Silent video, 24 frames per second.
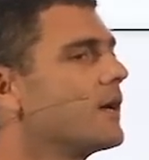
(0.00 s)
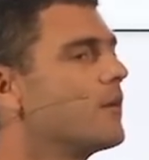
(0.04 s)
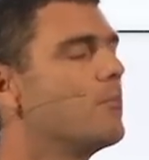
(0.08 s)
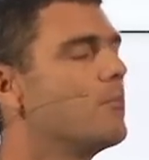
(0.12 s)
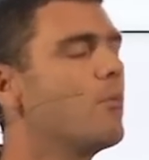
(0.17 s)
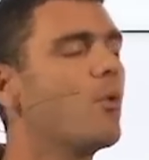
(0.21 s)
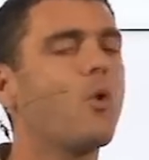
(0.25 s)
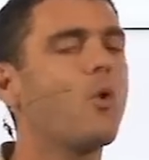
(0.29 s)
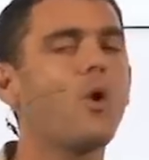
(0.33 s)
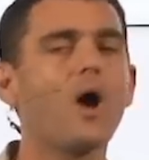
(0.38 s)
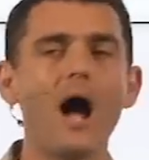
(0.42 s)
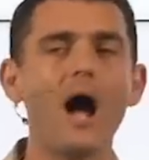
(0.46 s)

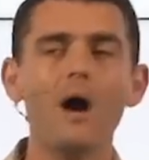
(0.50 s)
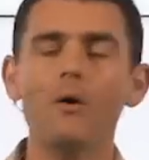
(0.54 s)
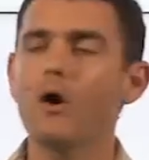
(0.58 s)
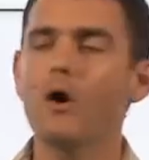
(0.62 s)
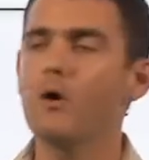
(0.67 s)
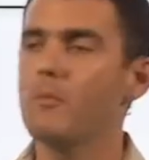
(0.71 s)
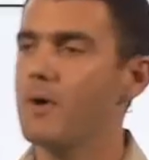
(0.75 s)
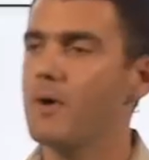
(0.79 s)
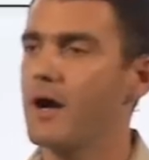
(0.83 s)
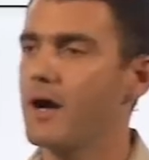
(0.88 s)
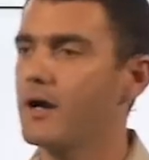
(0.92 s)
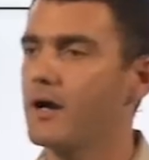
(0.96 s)

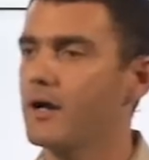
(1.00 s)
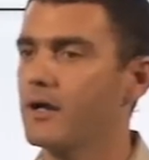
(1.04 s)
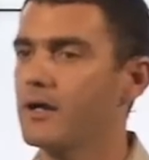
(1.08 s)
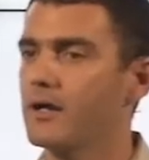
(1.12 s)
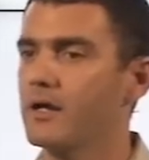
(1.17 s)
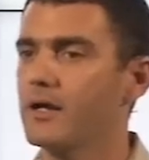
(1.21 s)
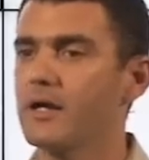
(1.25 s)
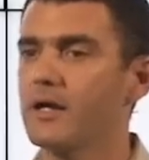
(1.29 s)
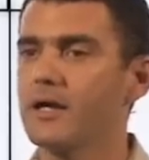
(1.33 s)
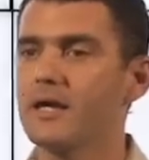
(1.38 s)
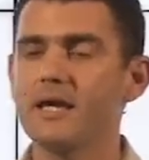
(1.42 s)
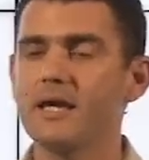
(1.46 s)
mukawama
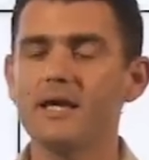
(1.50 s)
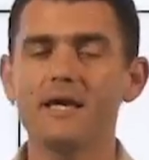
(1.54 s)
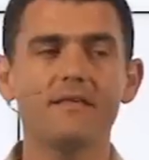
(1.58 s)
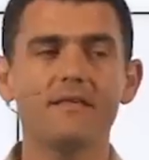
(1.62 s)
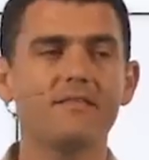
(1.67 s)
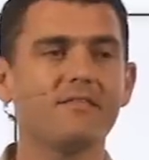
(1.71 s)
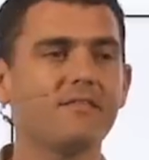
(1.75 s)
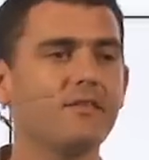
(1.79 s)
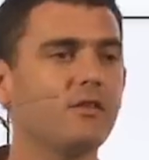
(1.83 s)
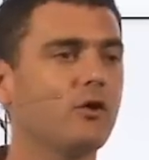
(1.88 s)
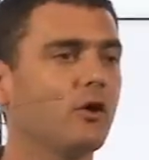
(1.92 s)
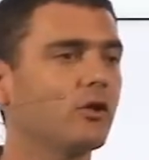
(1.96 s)

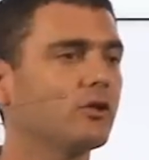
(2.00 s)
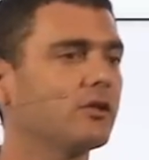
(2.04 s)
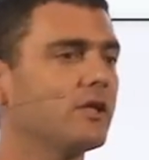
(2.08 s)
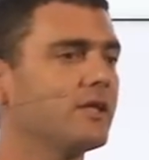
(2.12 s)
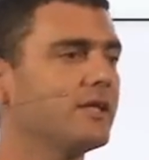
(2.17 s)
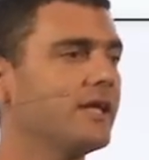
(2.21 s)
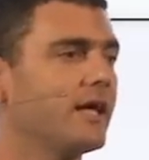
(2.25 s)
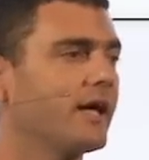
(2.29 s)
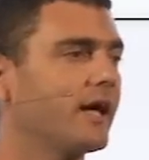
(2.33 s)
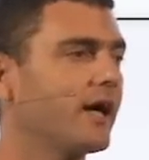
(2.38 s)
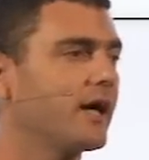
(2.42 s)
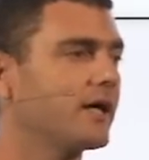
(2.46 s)
is not a
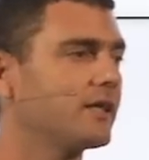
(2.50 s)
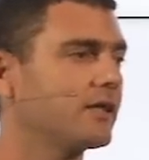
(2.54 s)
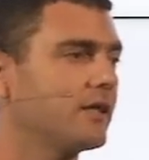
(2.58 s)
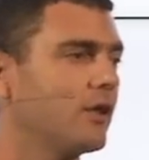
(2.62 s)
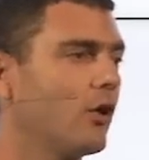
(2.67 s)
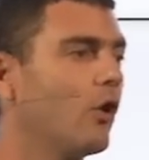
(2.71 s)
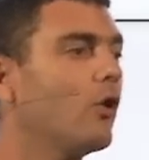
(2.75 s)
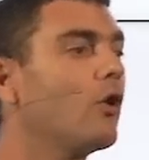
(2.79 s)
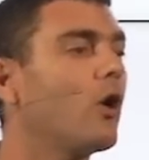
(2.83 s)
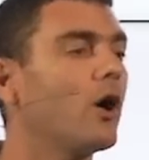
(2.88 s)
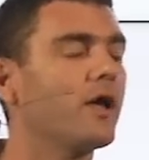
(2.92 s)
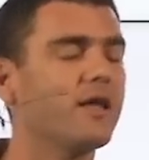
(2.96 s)
direct,
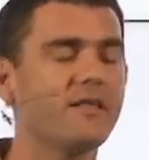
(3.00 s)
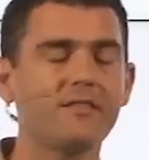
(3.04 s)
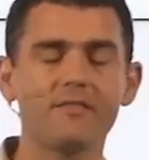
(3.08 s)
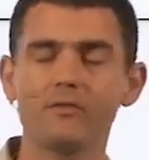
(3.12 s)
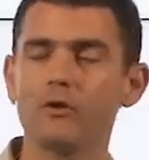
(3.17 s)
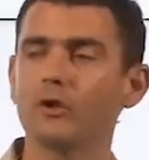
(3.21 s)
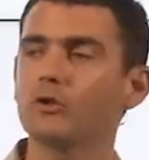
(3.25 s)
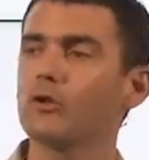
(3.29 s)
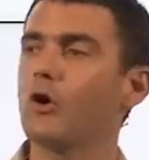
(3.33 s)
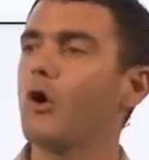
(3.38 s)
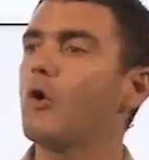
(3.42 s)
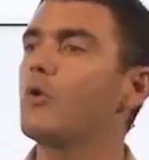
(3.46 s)
is
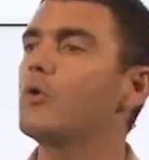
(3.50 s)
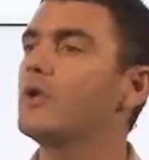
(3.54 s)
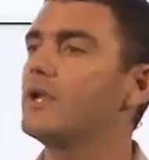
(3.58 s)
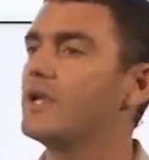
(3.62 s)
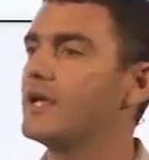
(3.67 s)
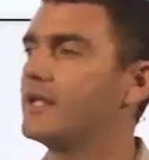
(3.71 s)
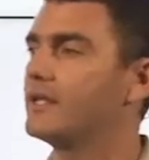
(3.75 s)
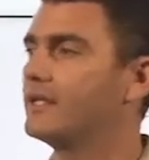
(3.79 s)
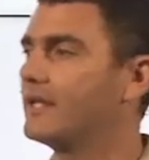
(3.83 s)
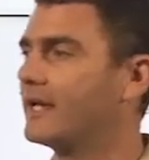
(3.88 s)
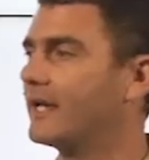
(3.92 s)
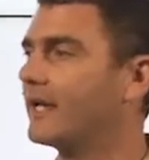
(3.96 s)
not only
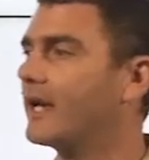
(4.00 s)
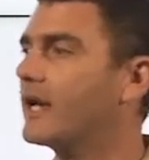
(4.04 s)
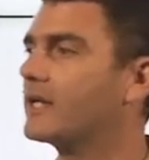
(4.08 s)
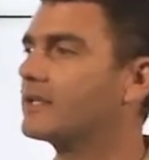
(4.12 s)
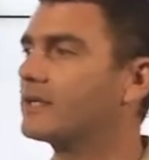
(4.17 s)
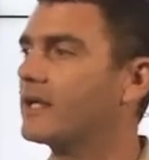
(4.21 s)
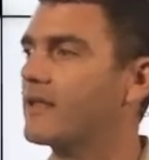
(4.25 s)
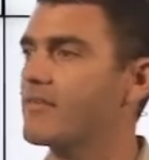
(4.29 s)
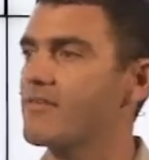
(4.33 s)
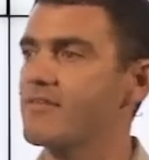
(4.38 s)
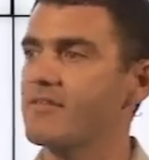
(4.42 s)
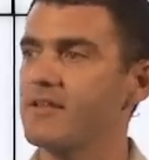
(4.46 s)
a direct
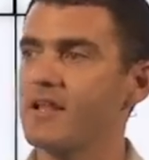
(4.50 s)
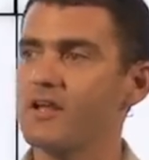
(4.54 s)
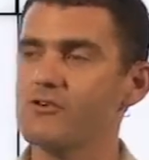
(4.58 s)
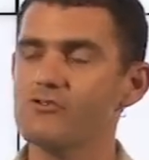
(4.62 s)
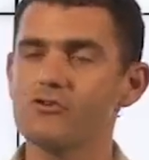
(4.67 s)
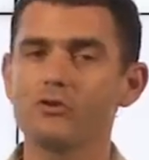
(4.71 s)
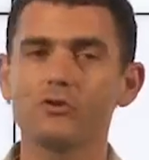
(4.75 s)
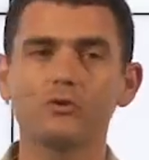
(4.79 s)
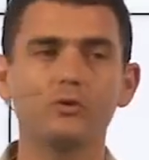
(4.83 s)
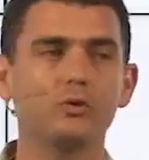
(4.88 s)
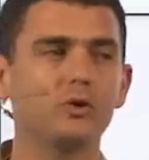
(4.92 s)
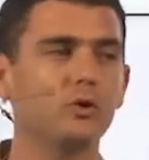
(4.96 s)

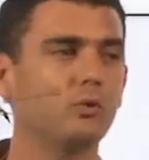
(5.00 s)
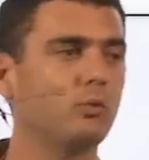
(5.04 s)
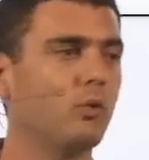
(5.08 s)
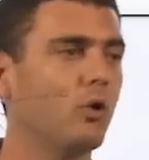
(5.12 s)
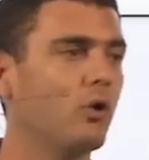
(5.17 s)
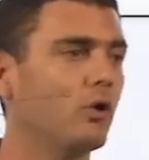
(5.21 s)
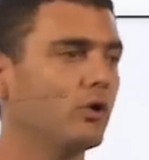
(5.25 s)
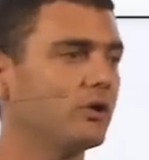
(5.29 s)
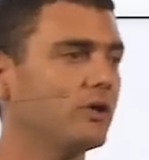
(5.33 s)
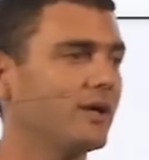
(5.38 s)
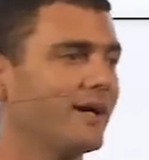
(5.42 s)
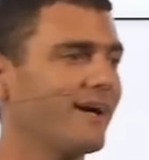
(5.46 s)
translation to the
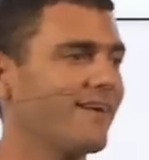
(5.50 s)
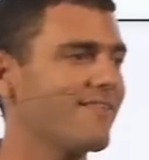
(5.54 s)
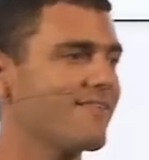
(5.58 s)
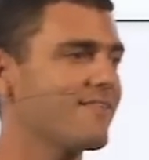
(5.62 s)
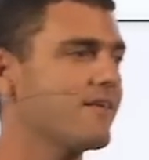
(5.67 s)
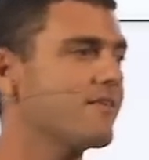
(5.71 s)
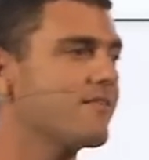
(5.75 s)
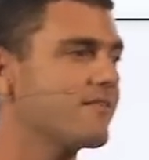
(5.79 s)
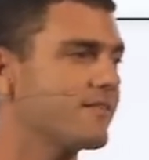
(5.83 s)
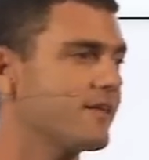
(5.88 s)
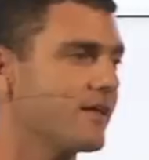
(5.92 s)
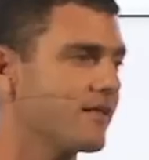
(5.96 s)
word
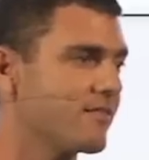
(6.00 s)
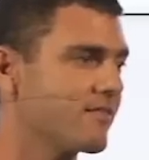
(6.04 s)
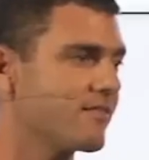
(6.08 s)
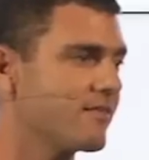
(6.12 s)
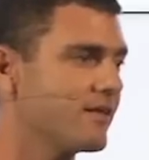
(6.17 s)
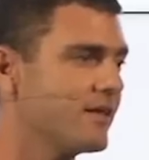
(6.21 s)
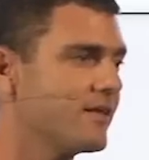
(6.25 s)
resistance.